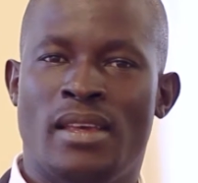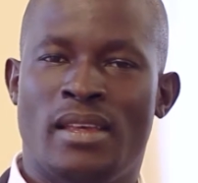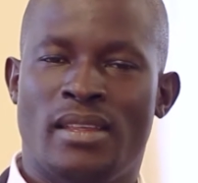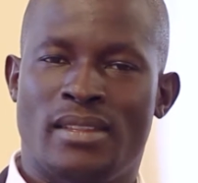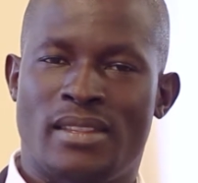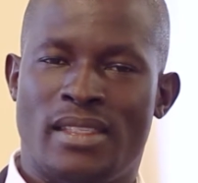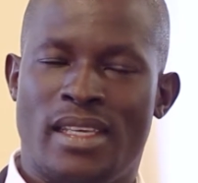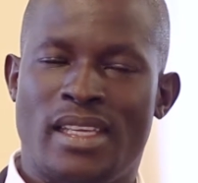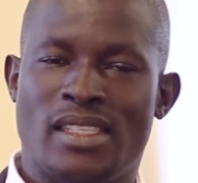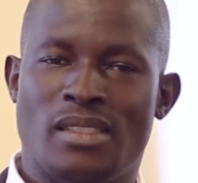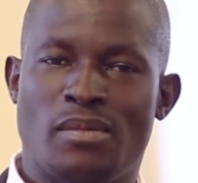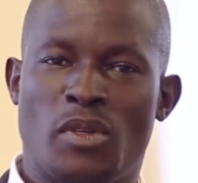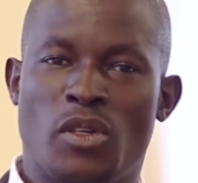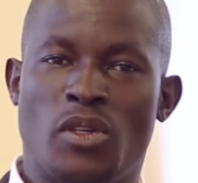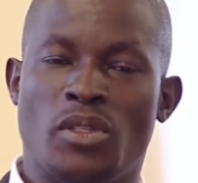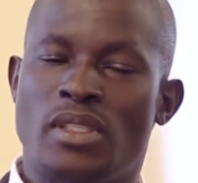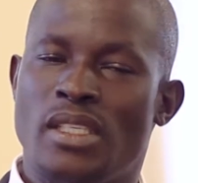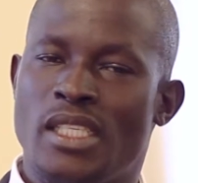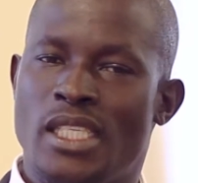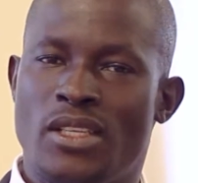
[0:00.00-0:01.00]
sense
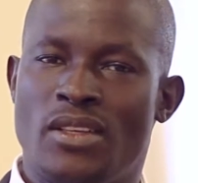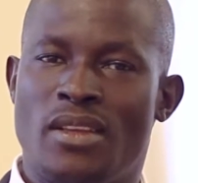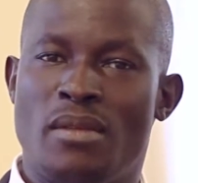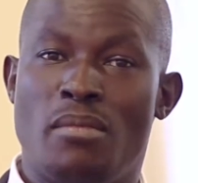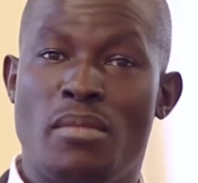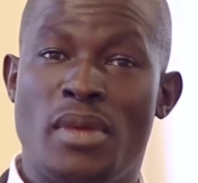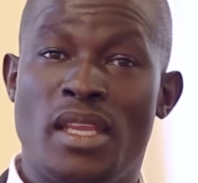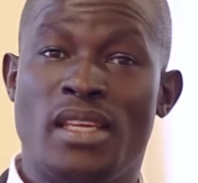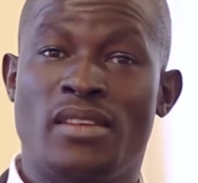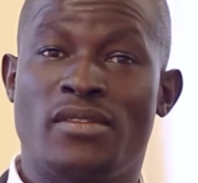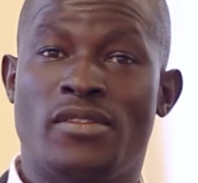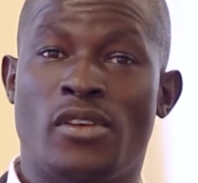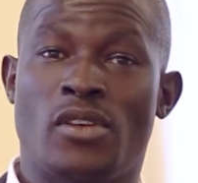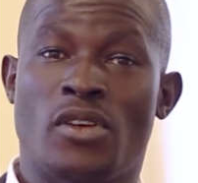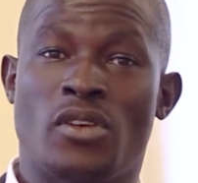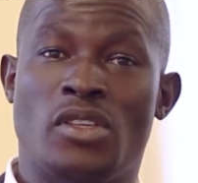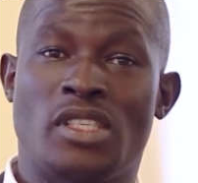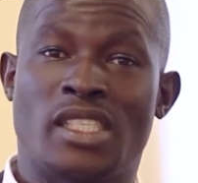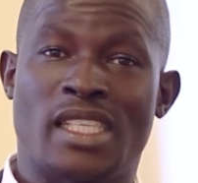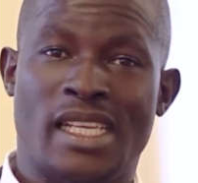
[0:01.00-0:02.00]
because it's not a meaningful
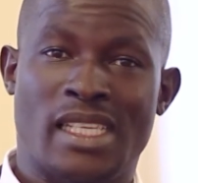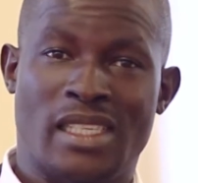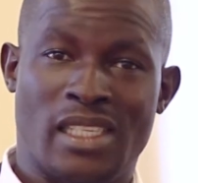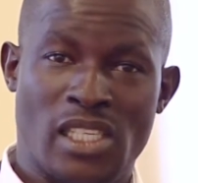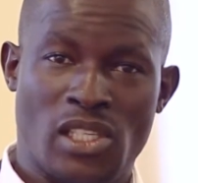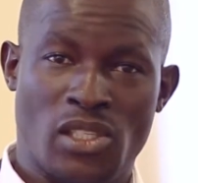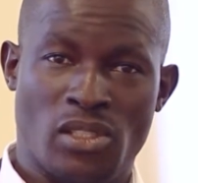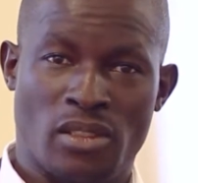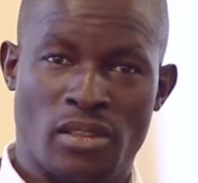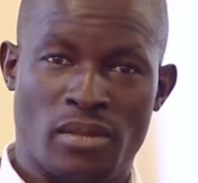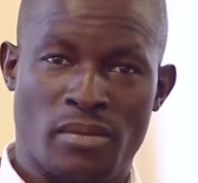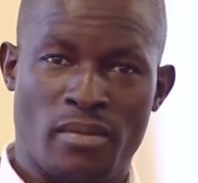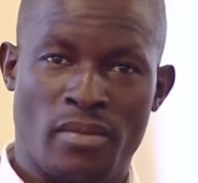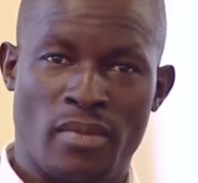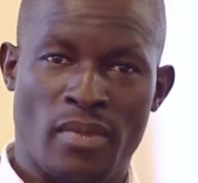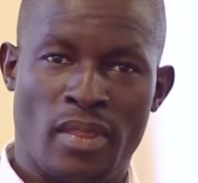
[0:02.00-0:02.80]
consultation.